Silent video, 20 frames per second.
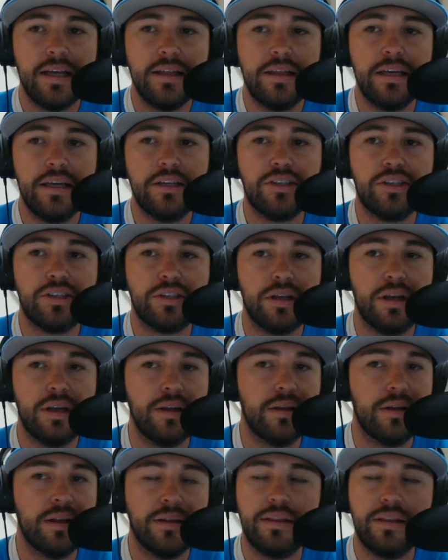This
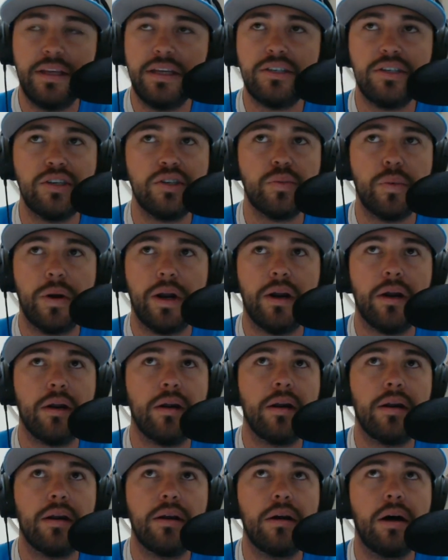is
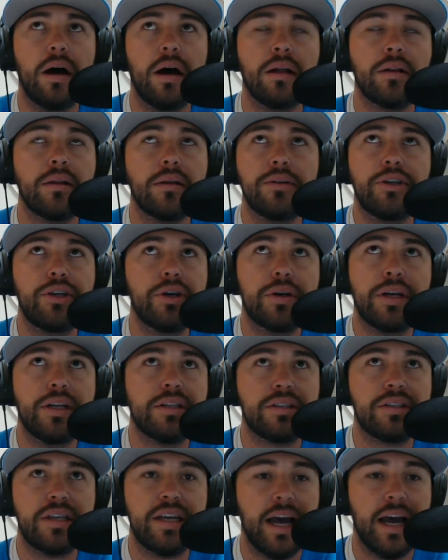where you
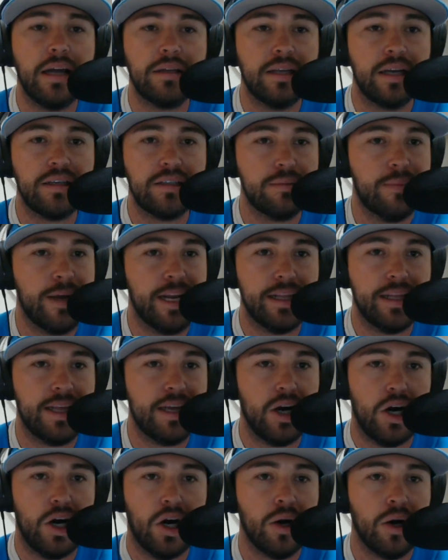could see how decimated
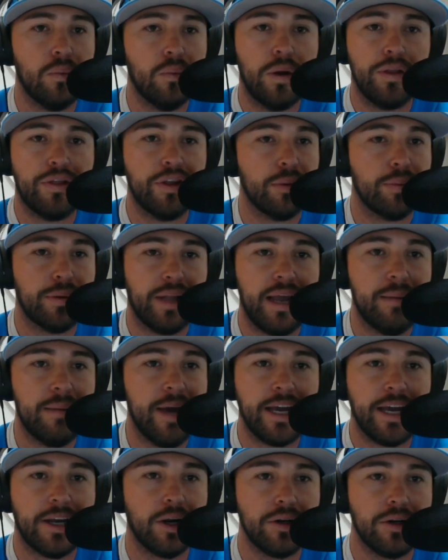they are with their
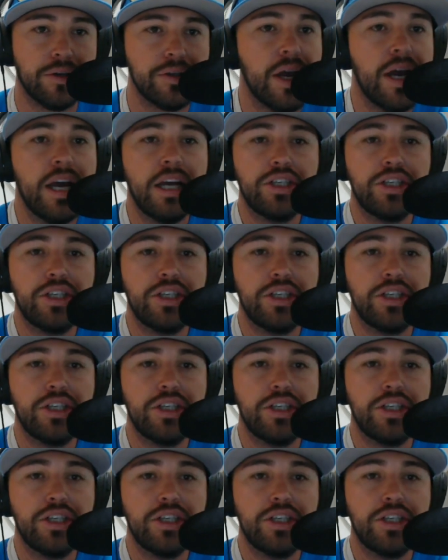playmakers.